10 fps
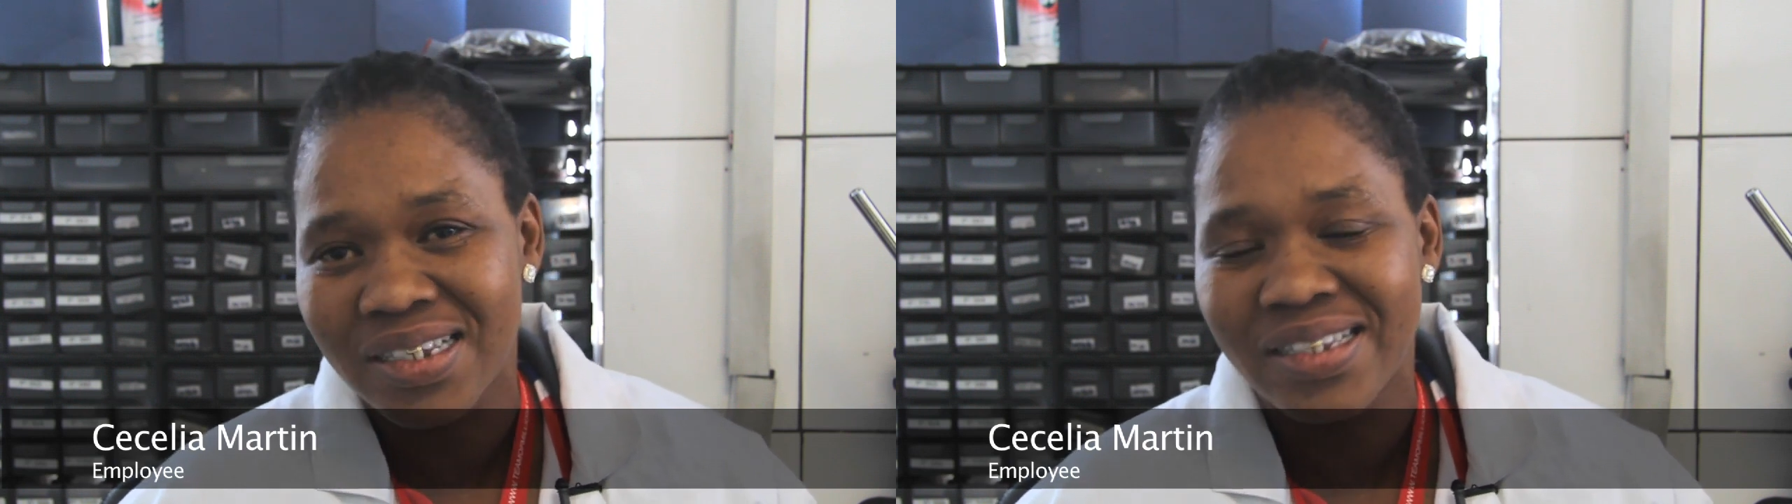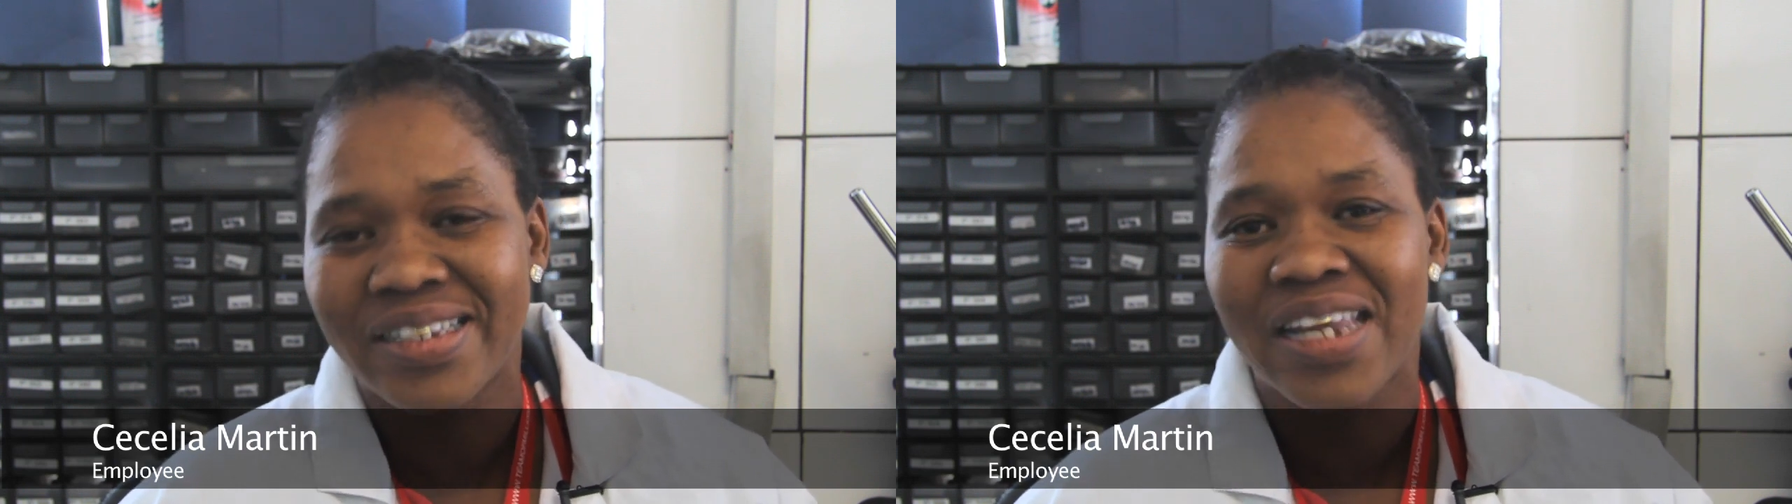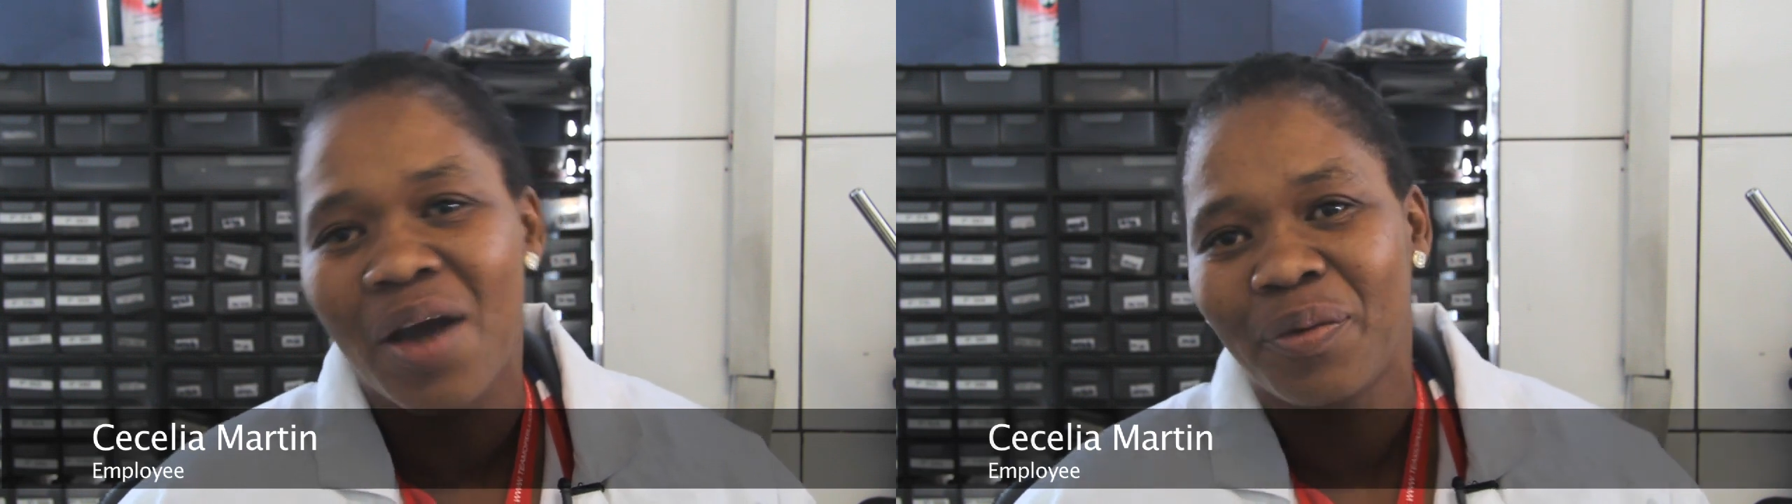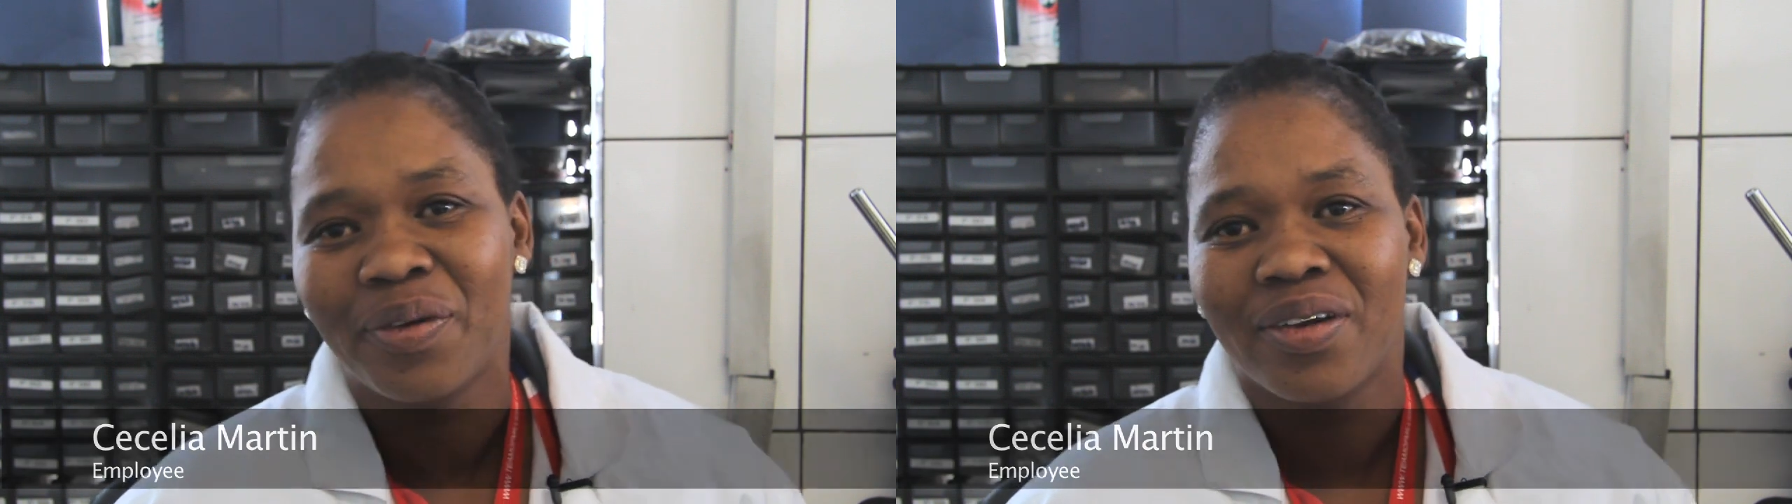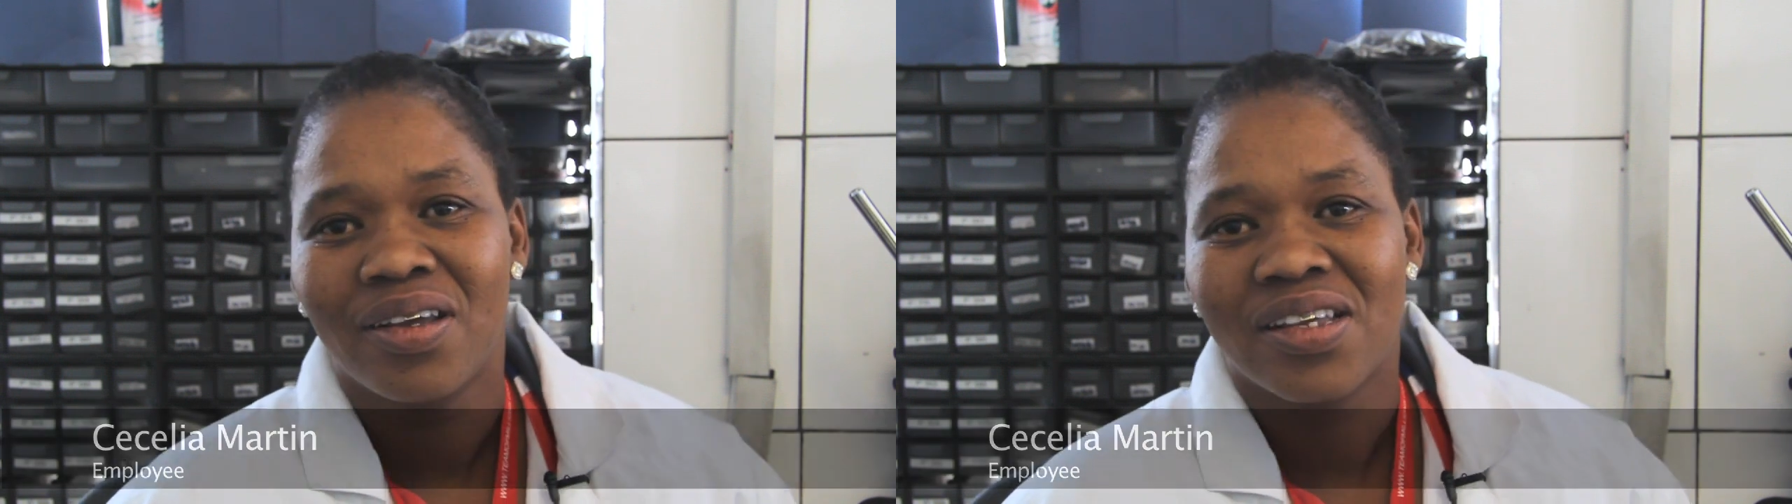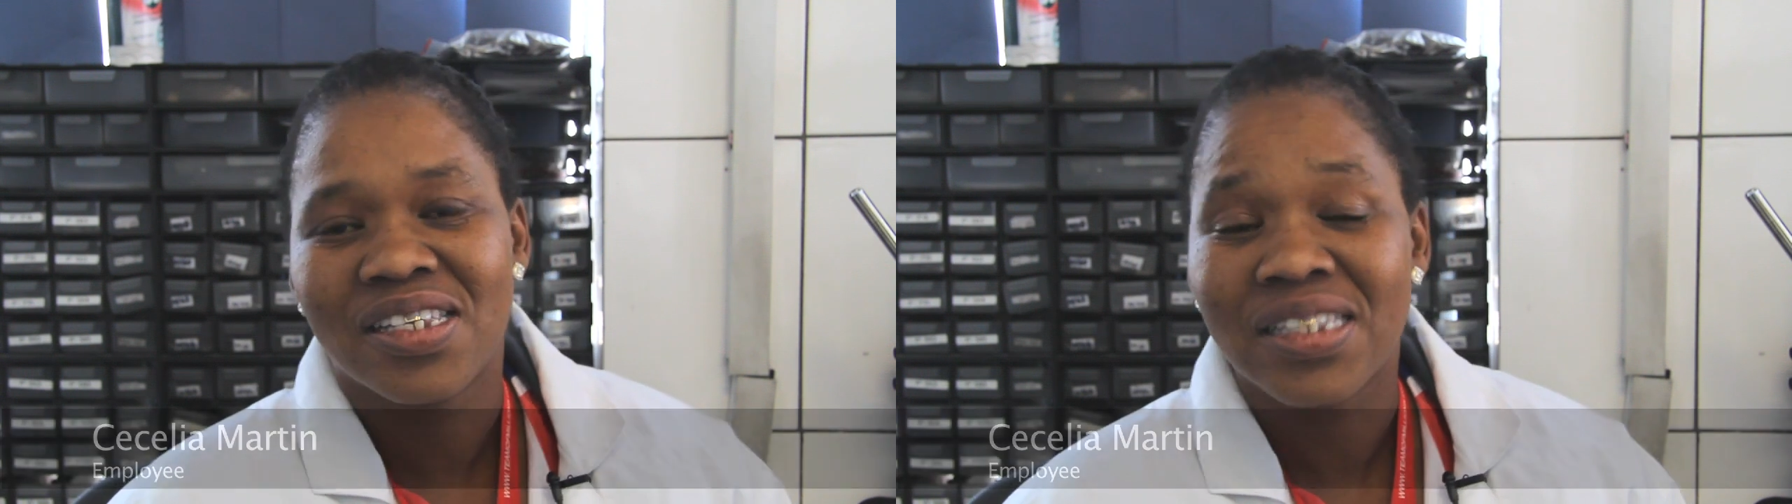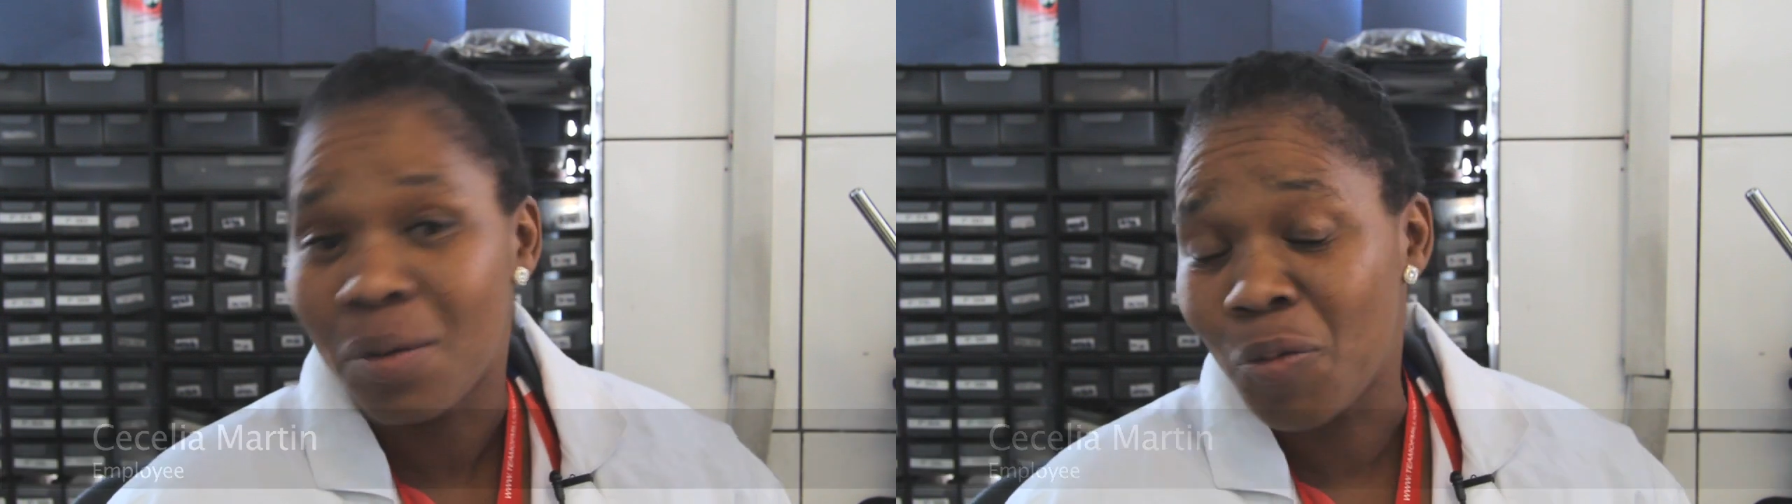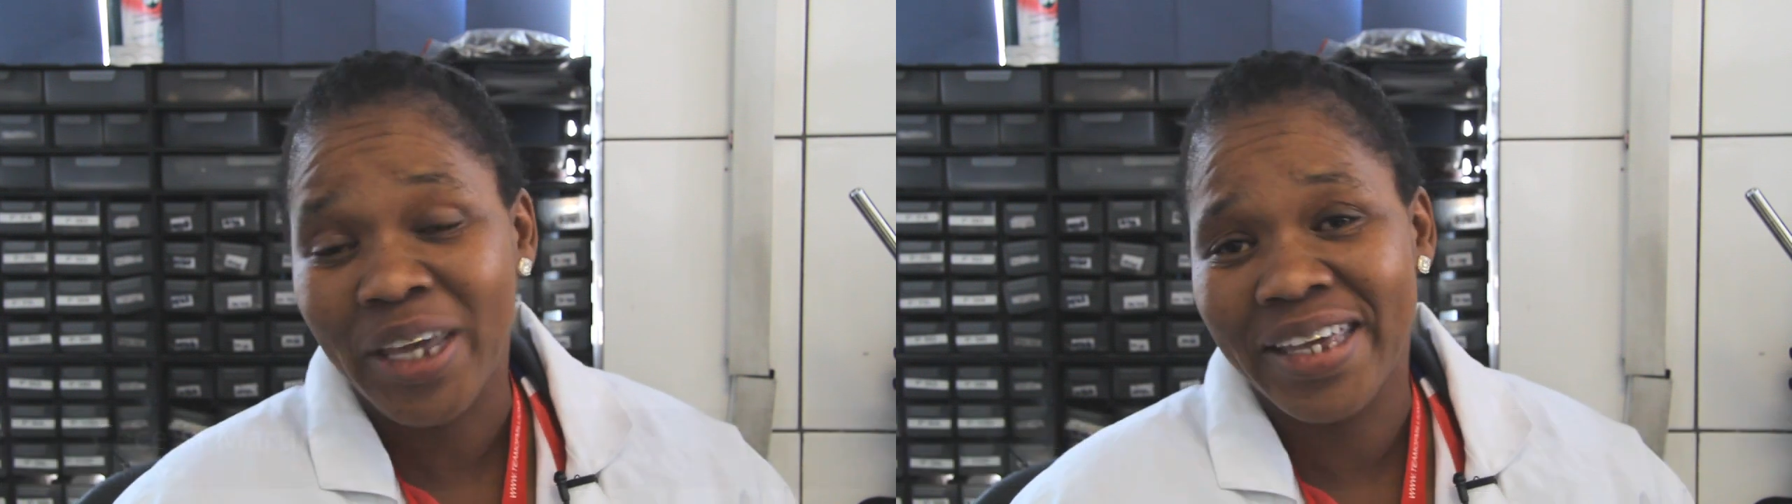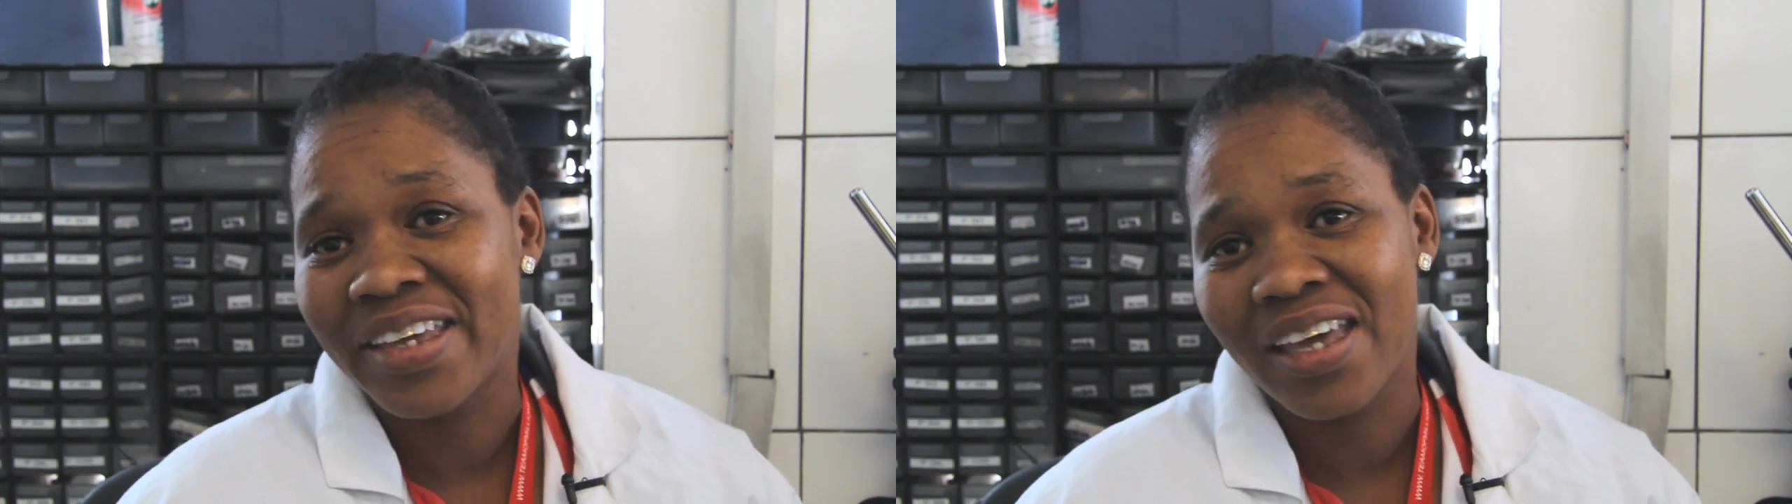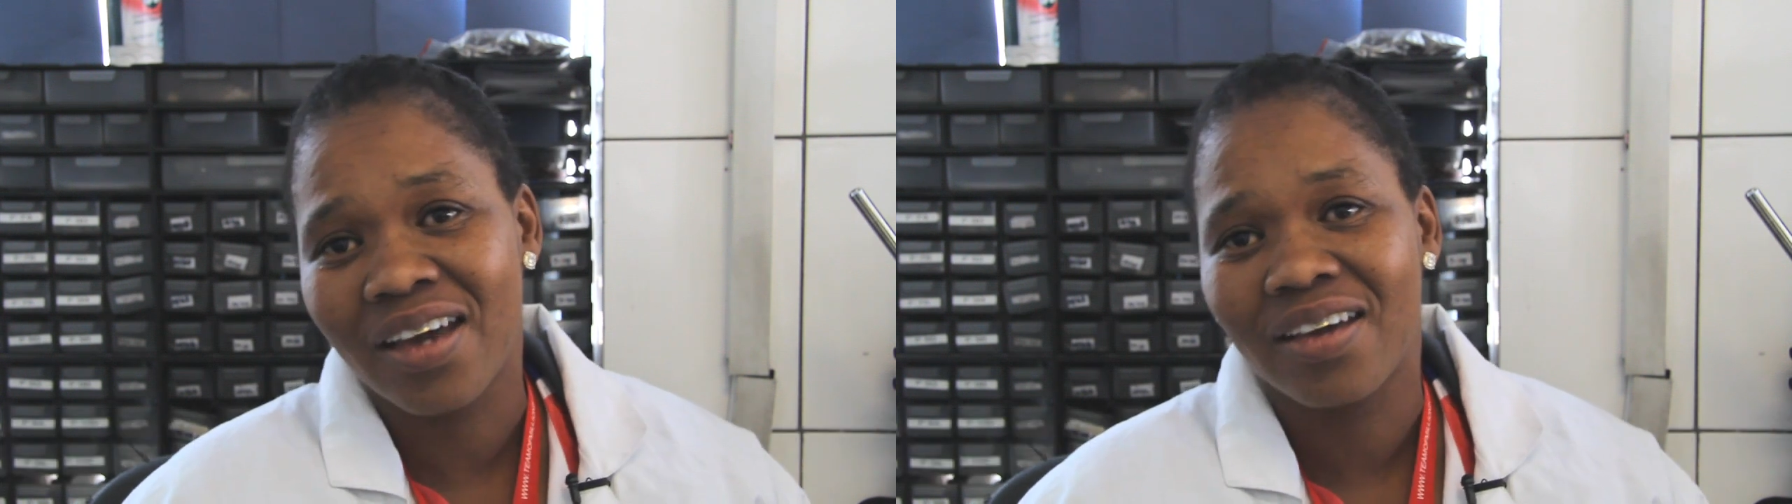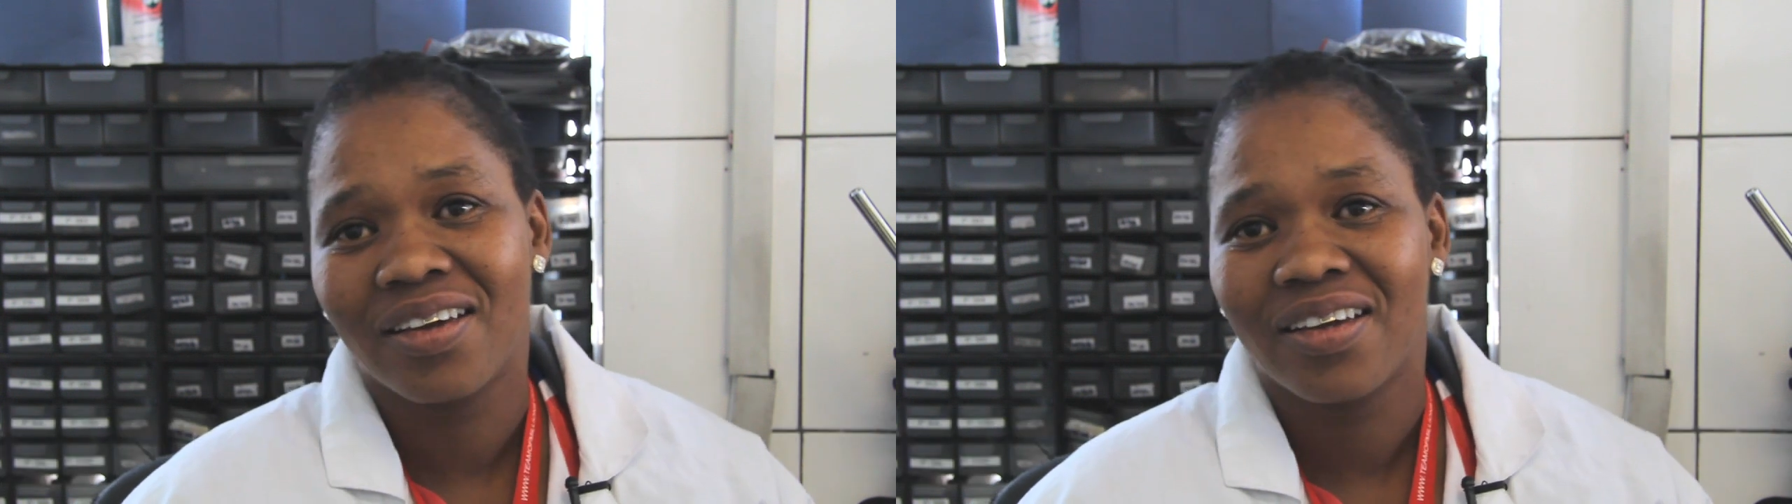since now, since I'm working here.